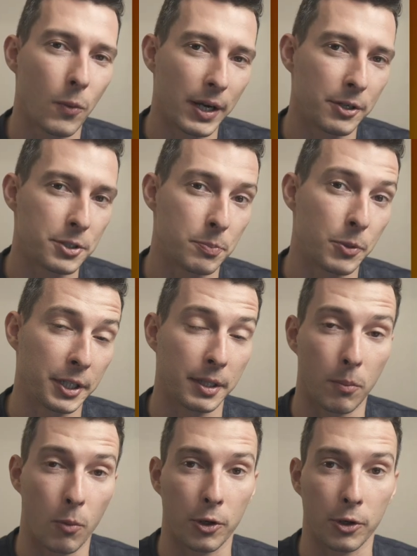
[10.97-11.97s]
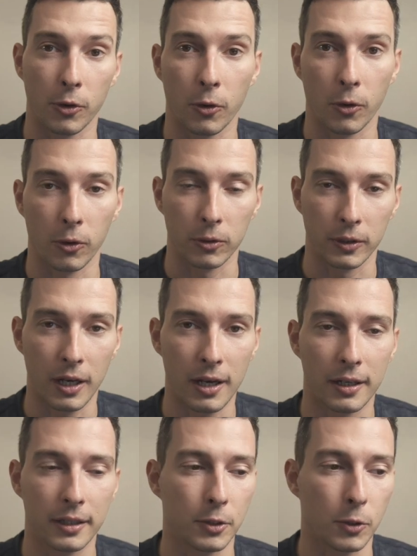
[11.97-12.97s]
whether it's brick and mortar or
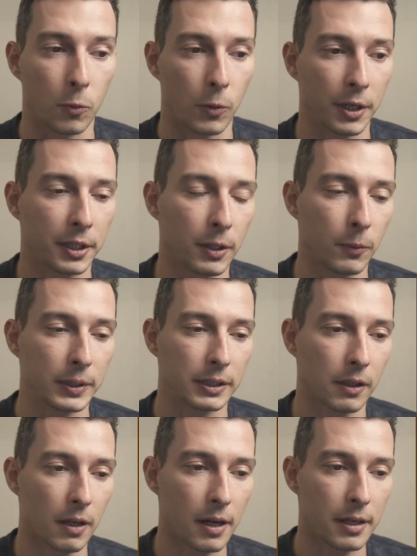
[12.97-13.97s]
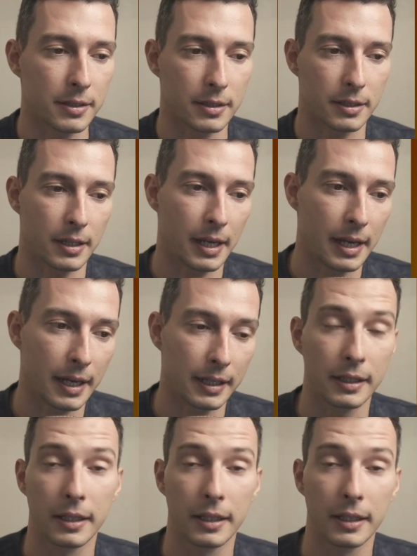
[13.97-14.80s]
online, you're working with clients and